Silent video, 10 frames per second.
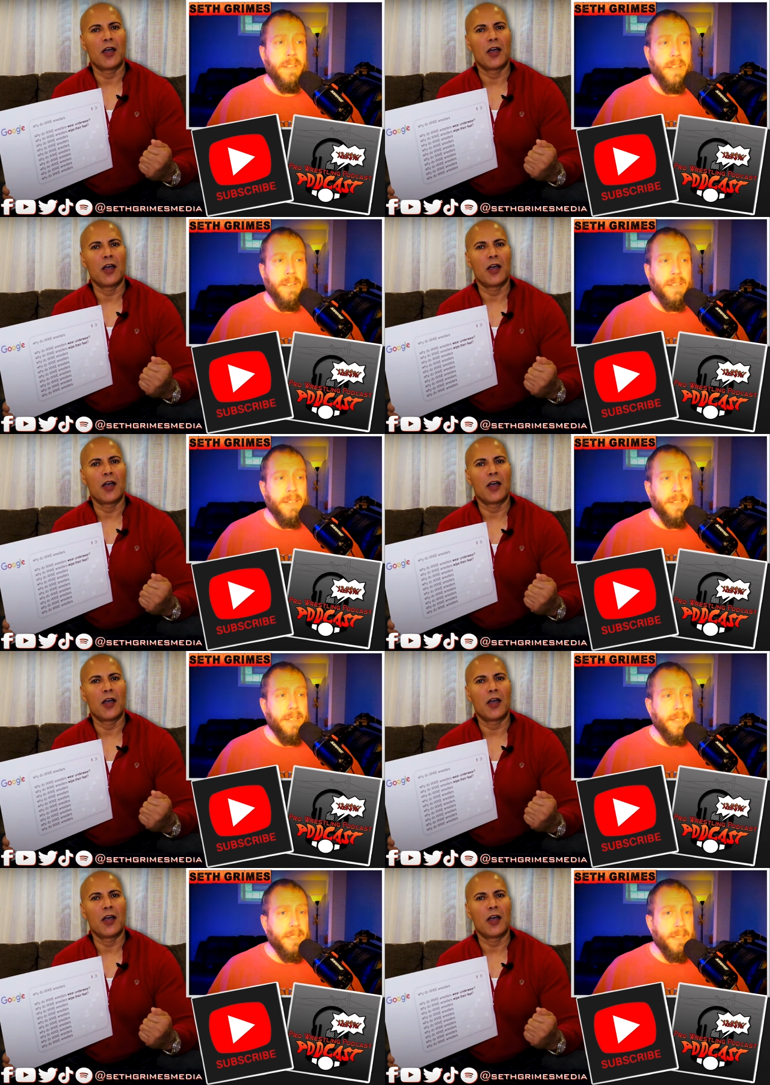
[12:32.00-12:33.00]

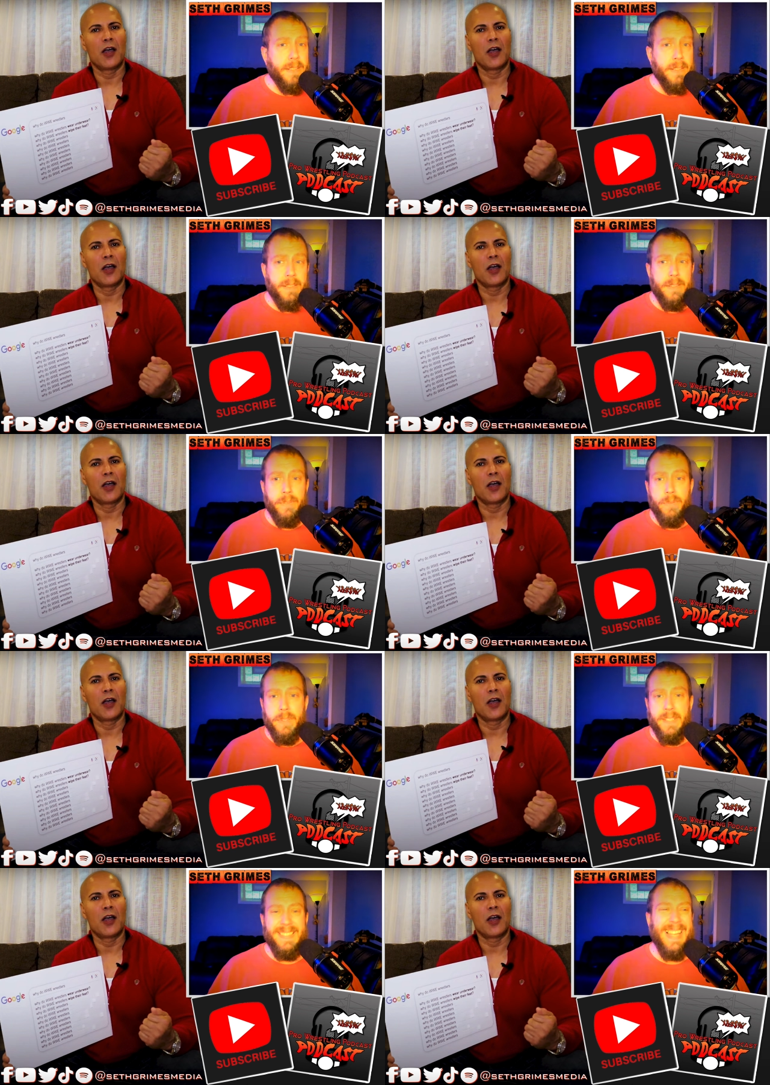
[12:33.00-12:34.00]

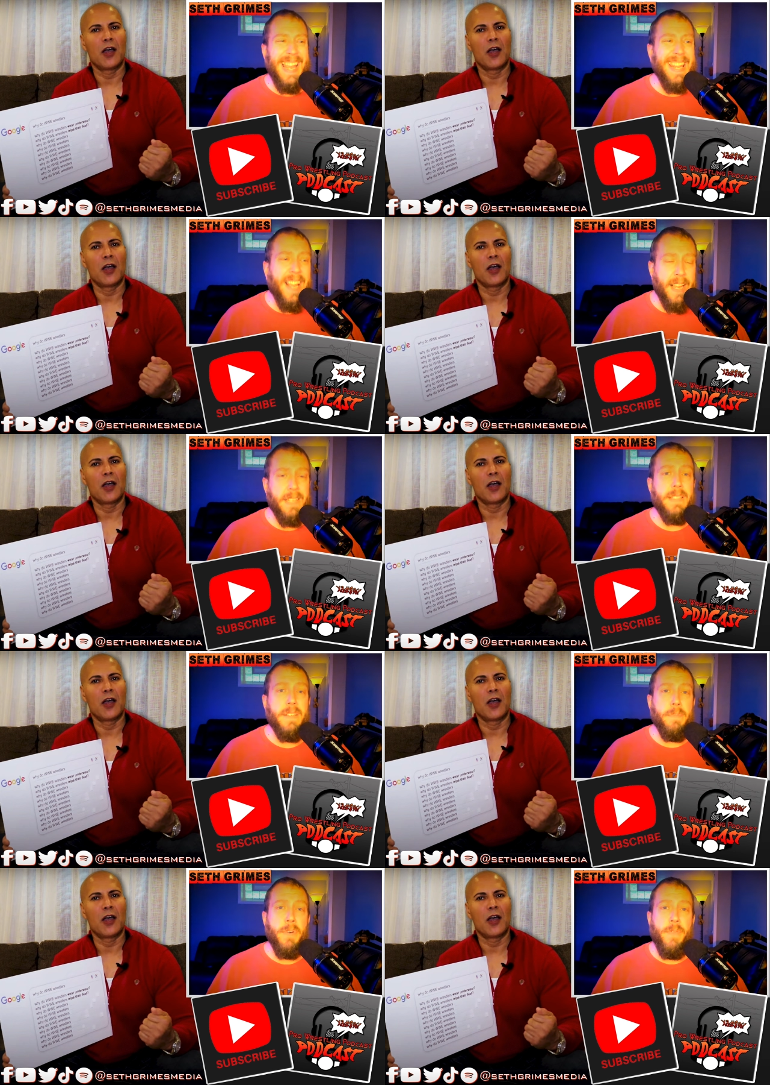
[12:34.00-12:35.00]
Speaker 1: zeitgeist
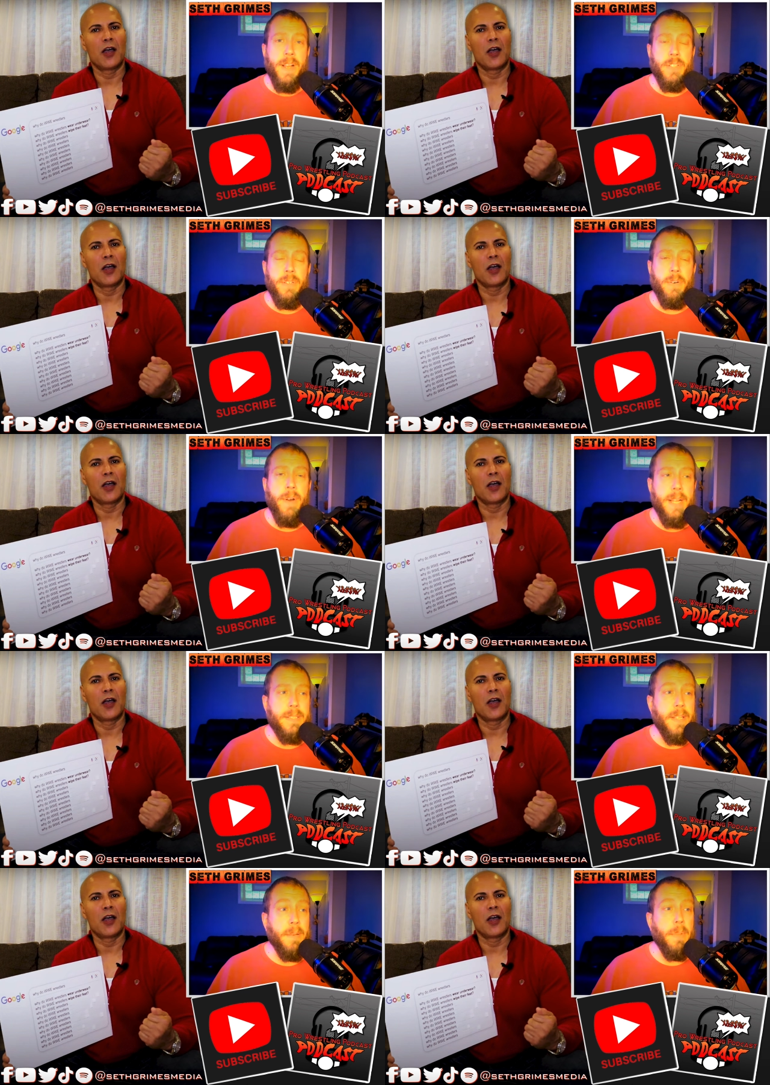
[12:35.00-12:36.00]
of professional
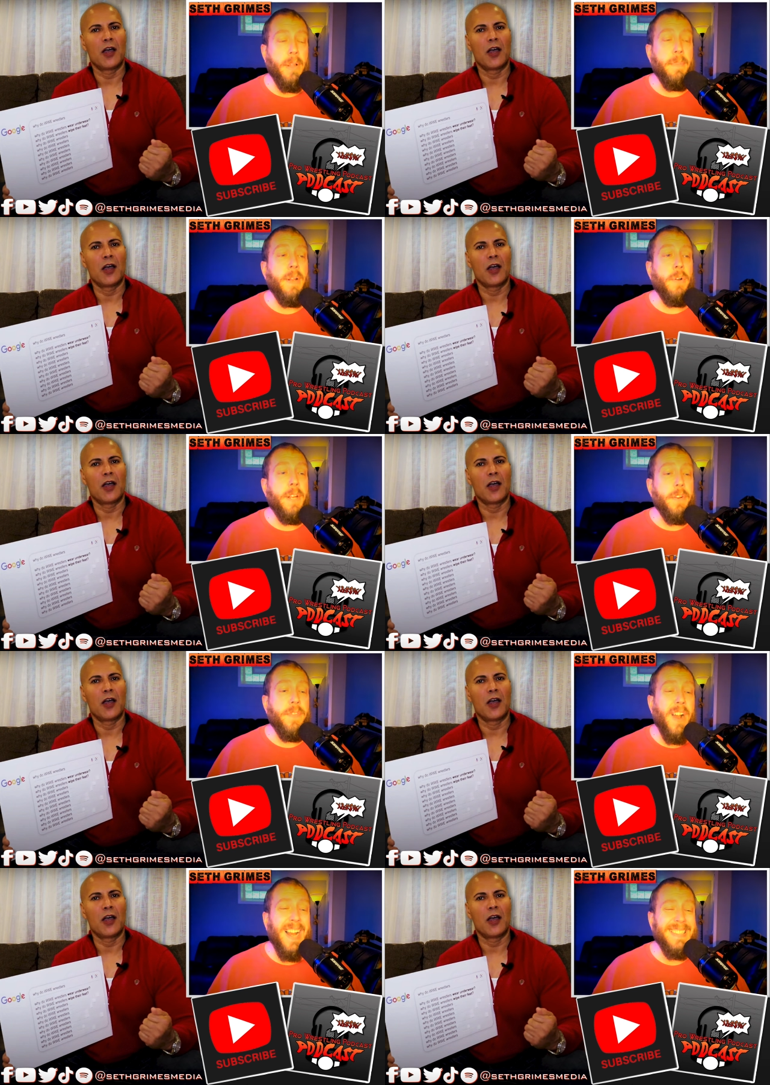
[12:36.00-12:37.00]
wrestling. But let me know your
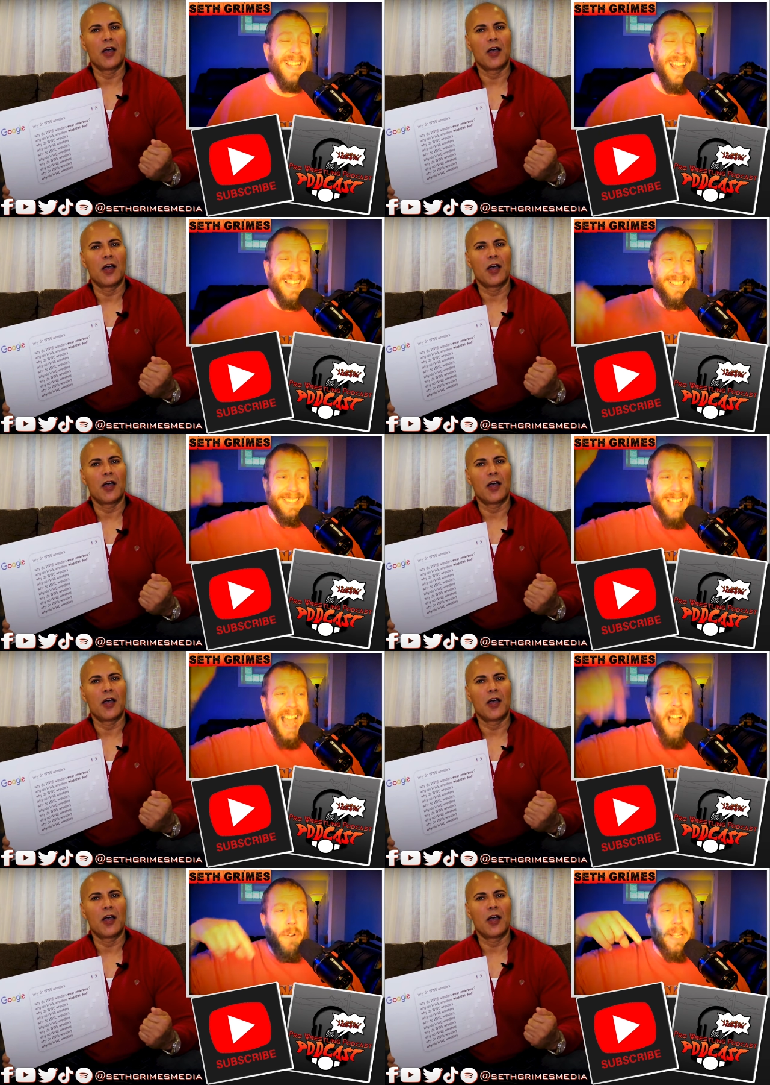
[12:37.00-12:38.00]
thoughts
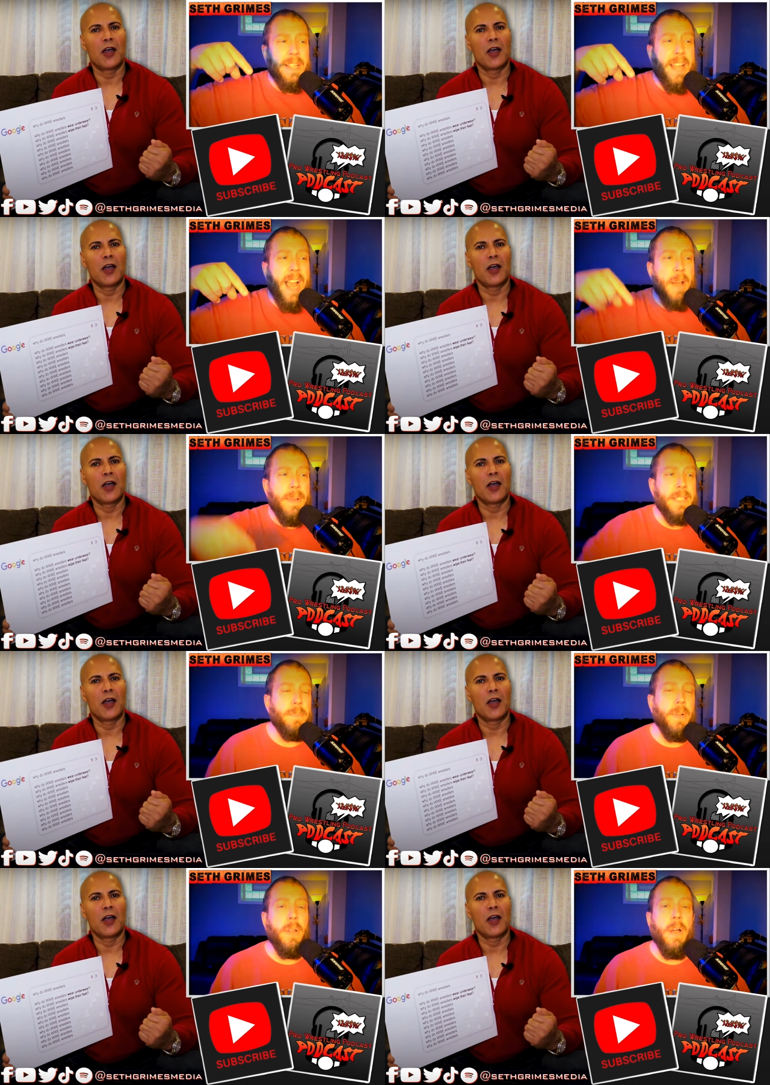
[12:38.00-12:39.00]
down in the comments
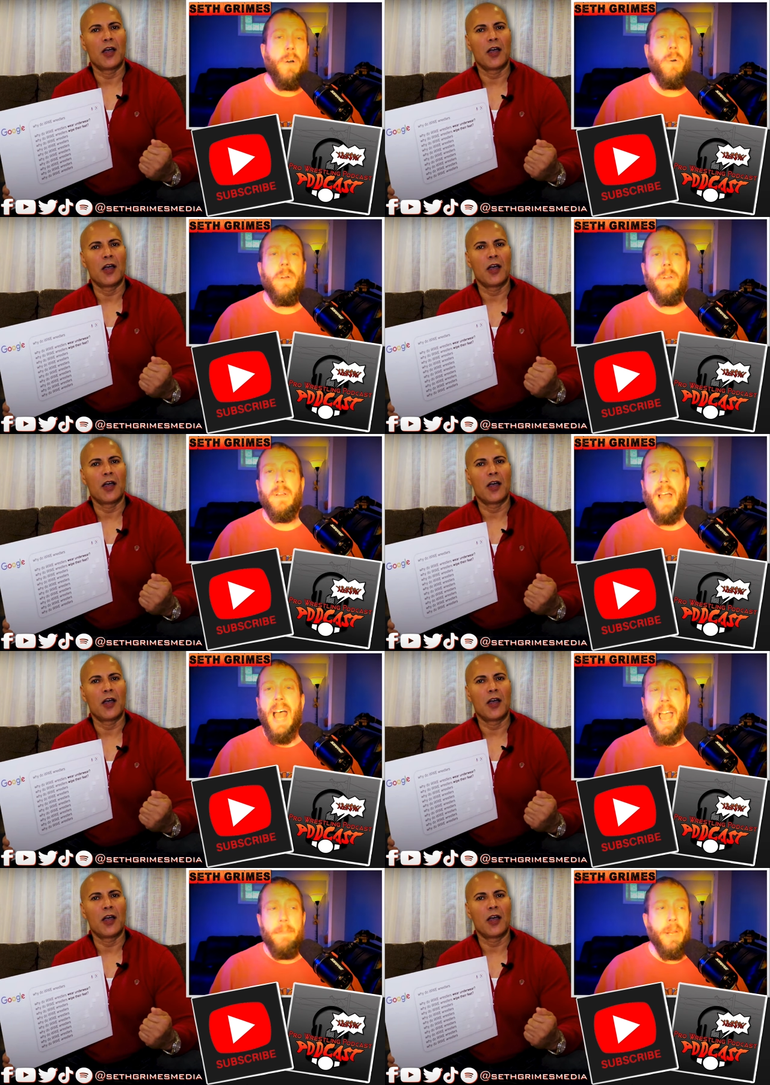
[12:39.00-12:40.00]
below.
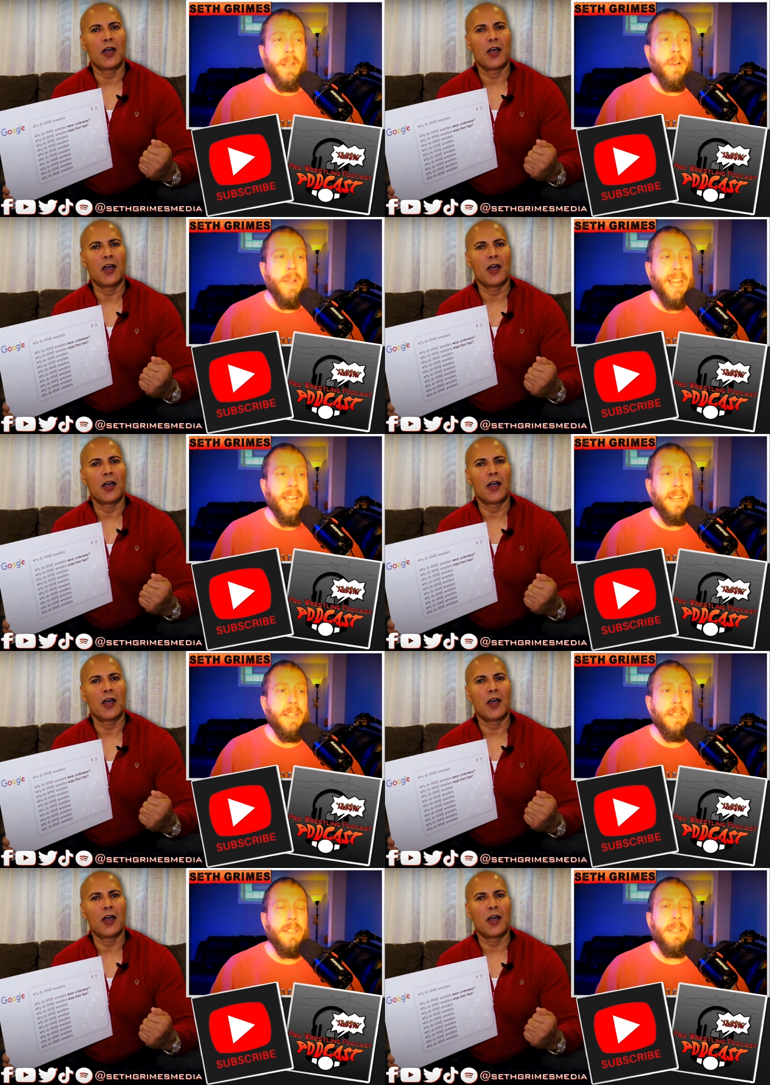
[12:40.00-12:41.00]
I'm going to go
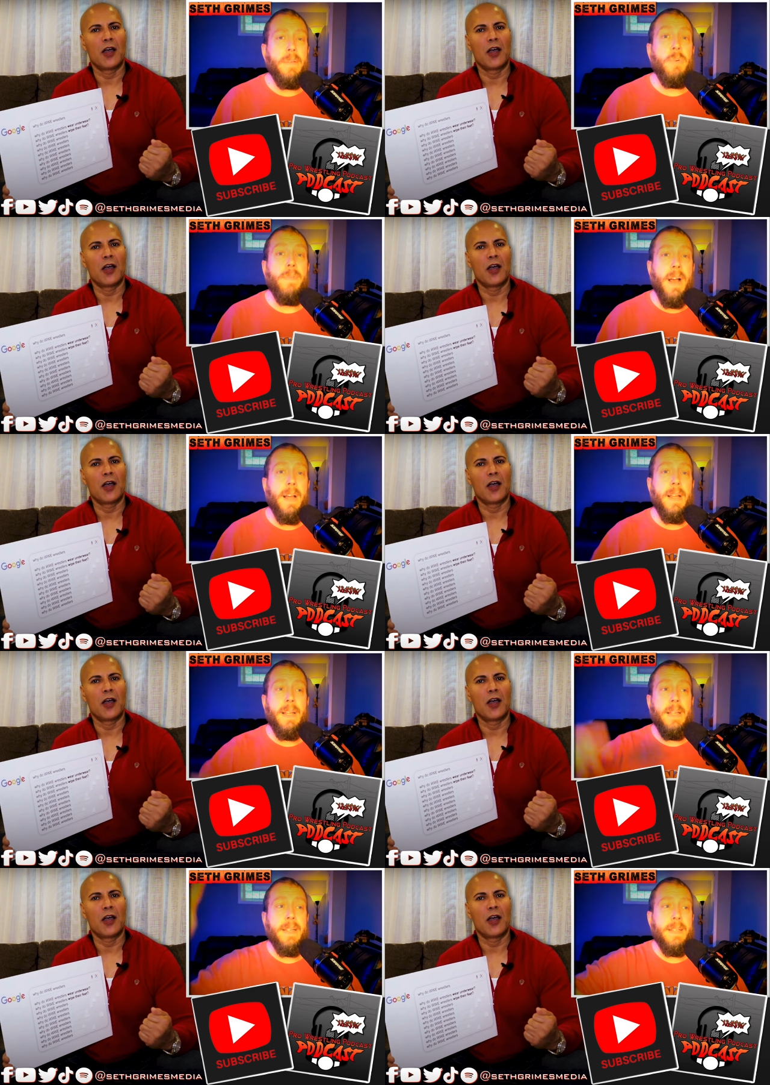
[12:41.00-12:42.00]
ahead and move
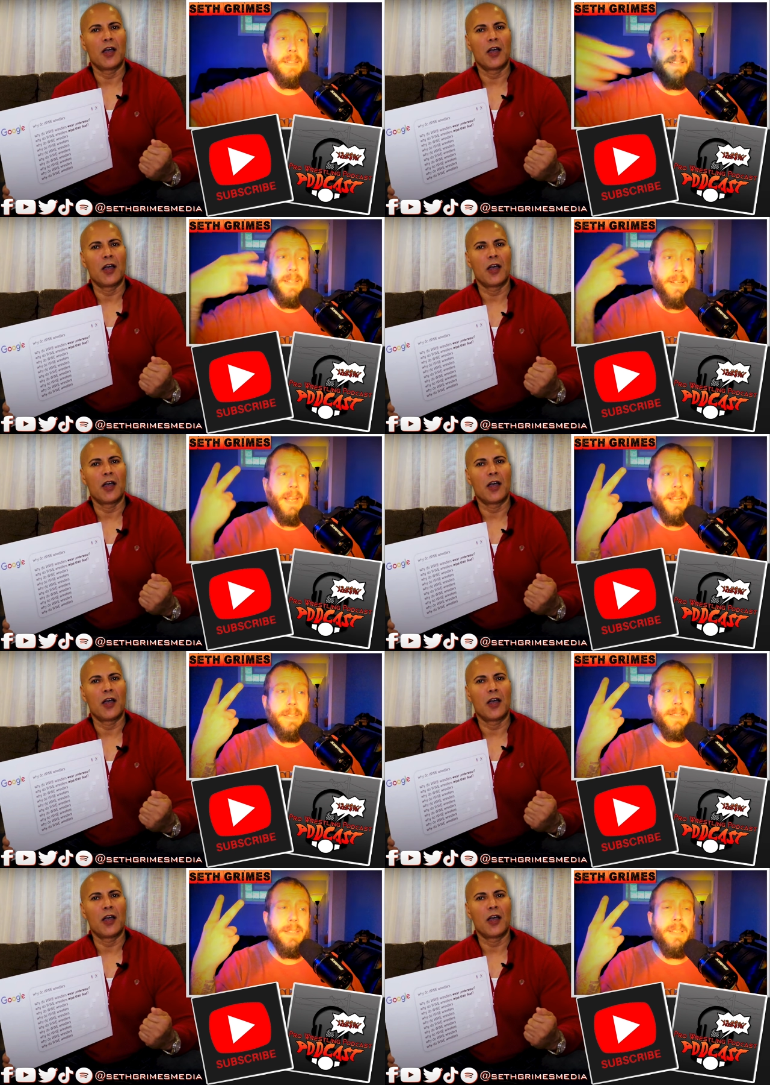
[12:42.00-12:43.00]
on to the
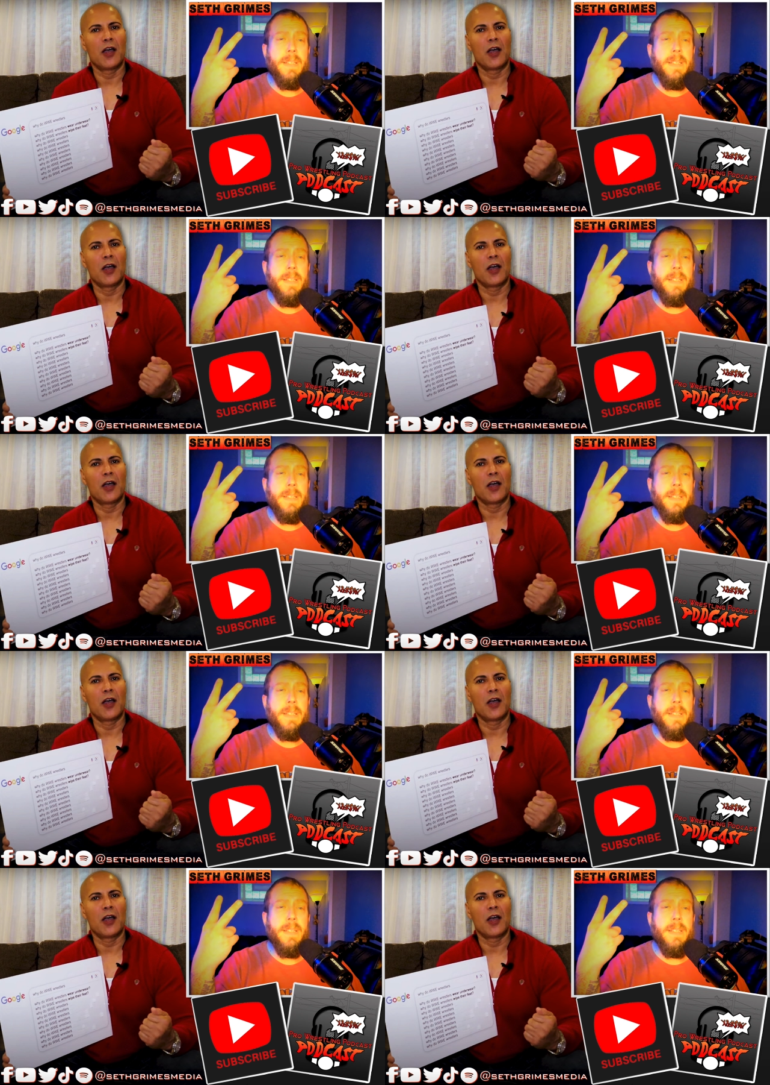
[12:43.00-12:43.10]
next.